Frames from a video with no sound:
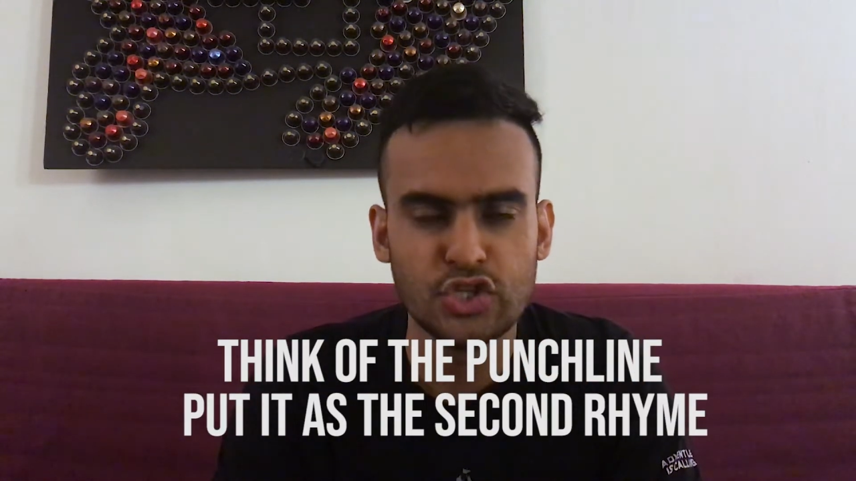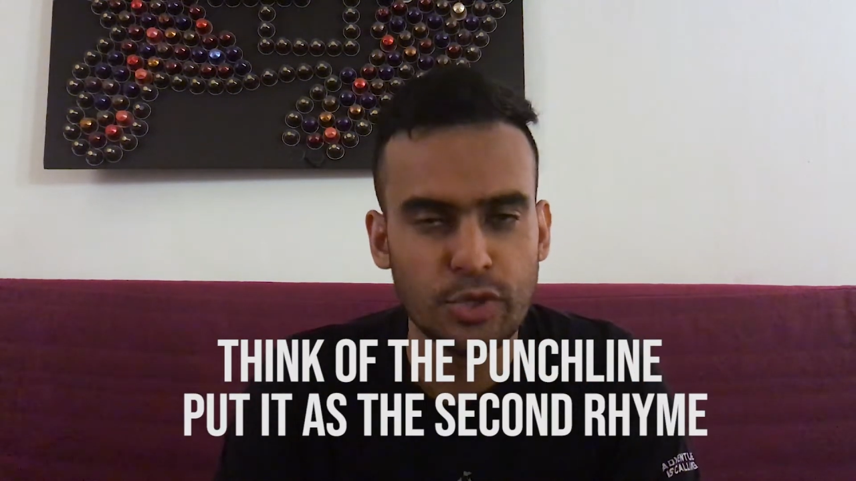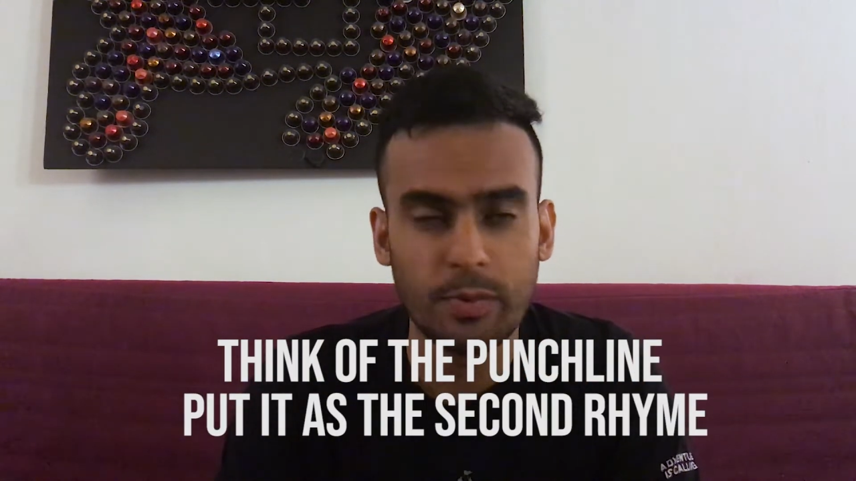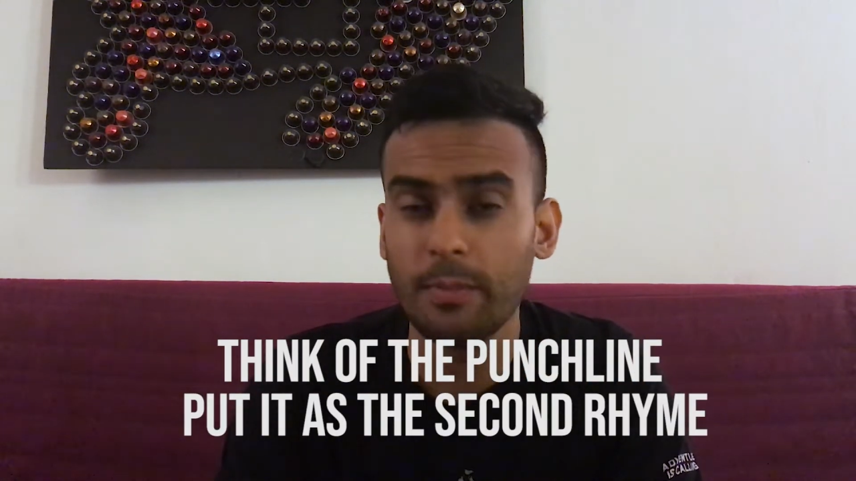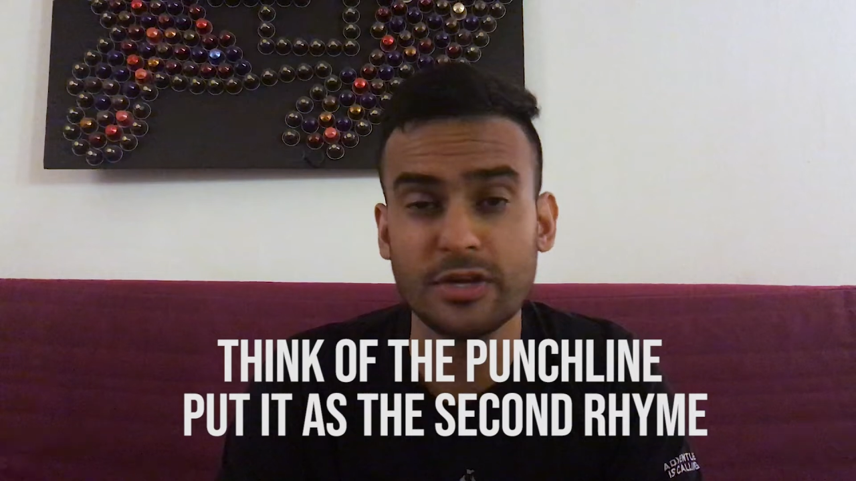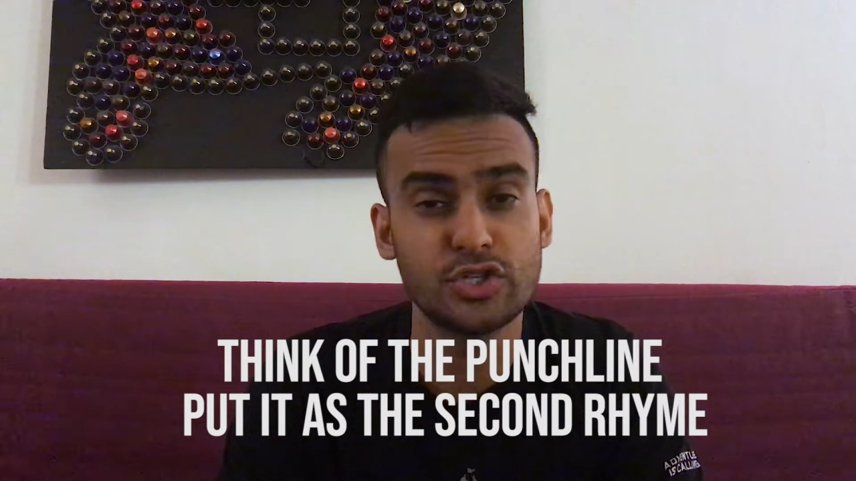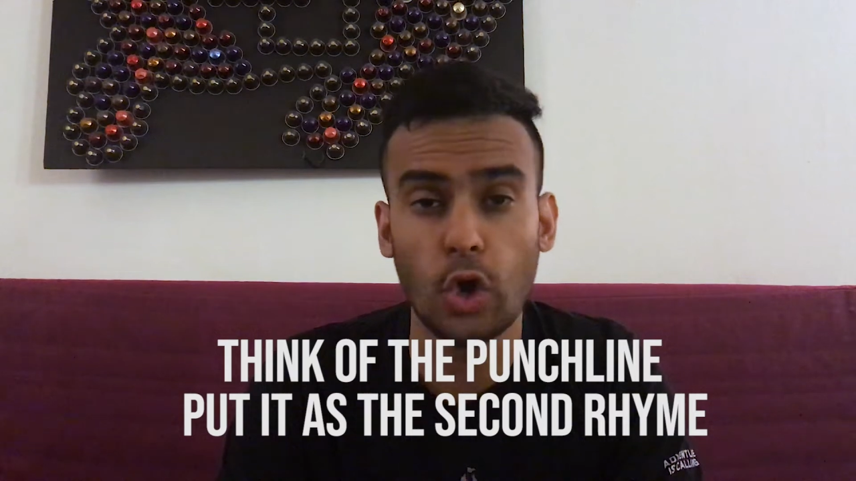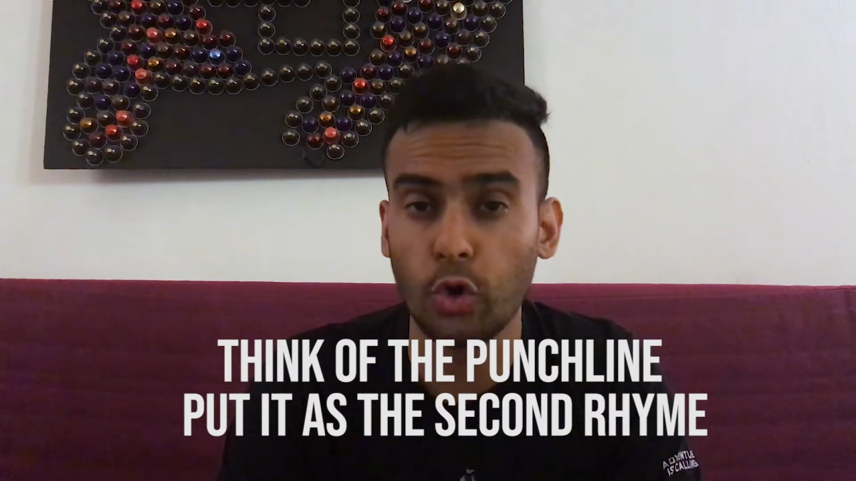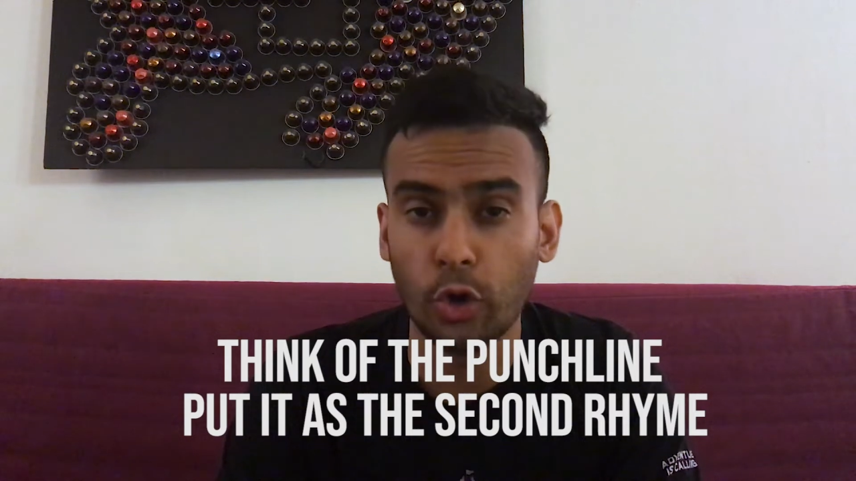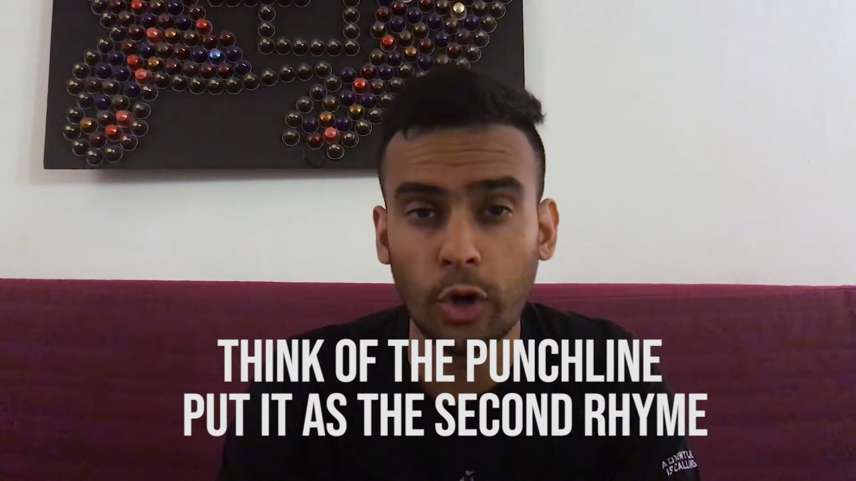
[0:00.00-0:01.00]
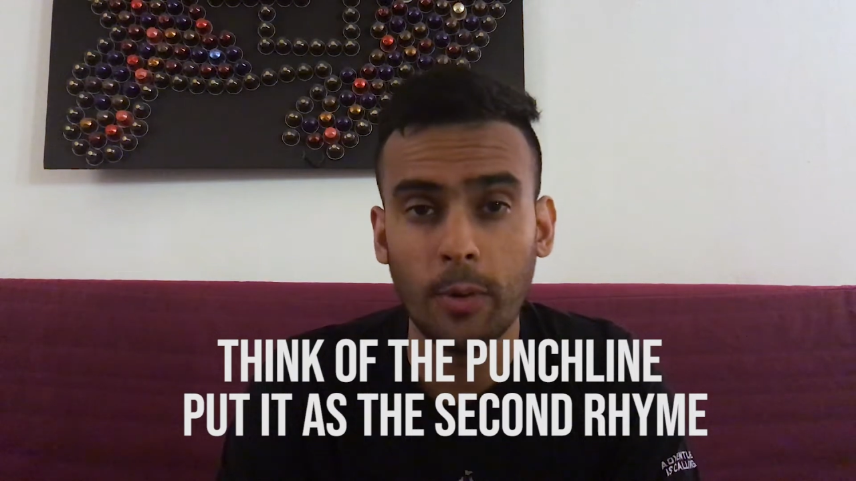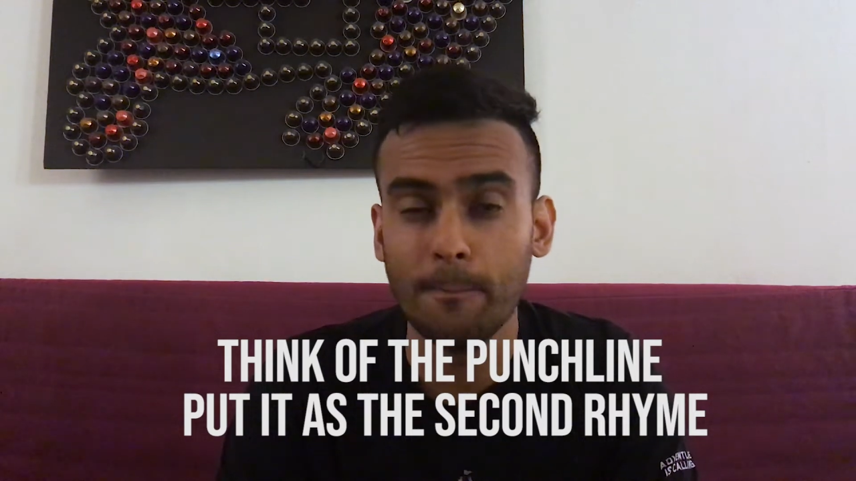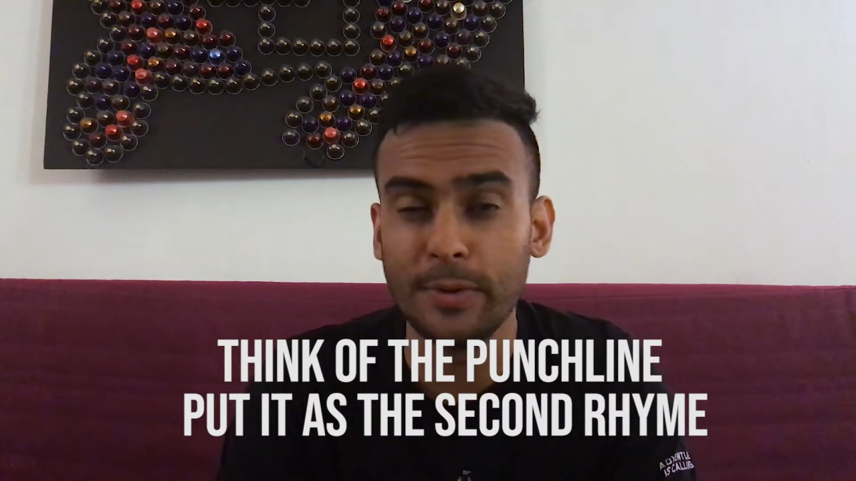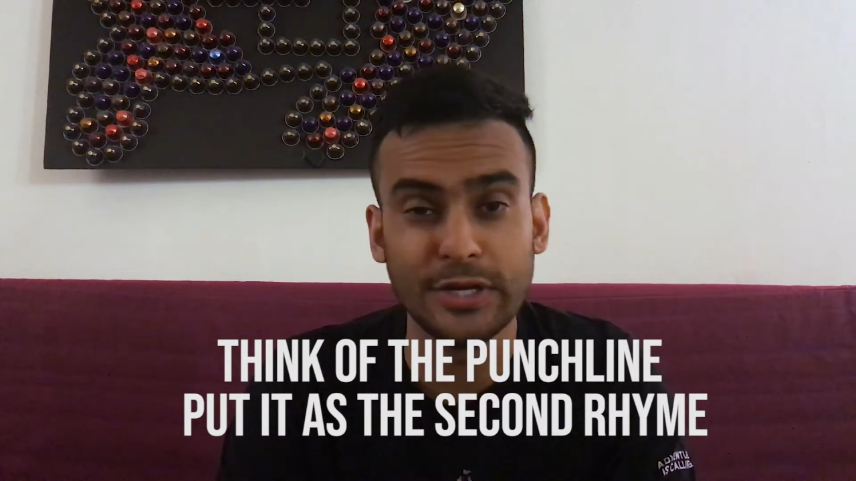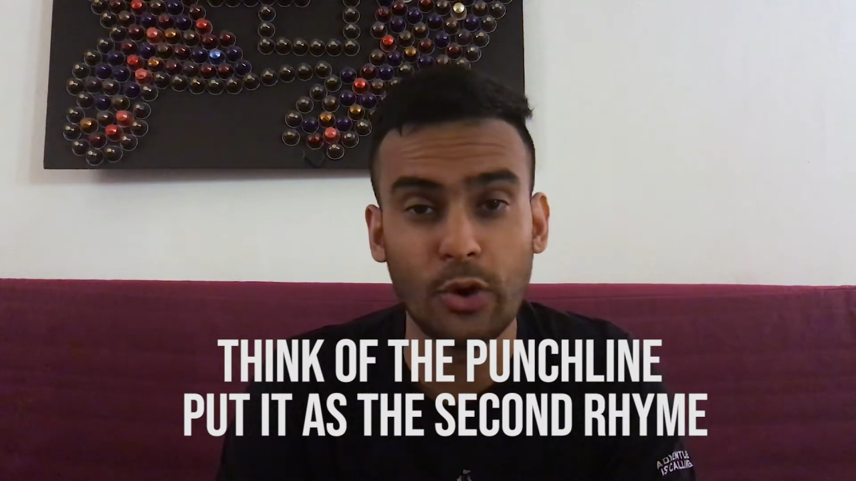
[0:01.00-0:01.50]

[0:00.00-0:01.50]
chip on my shoulder, but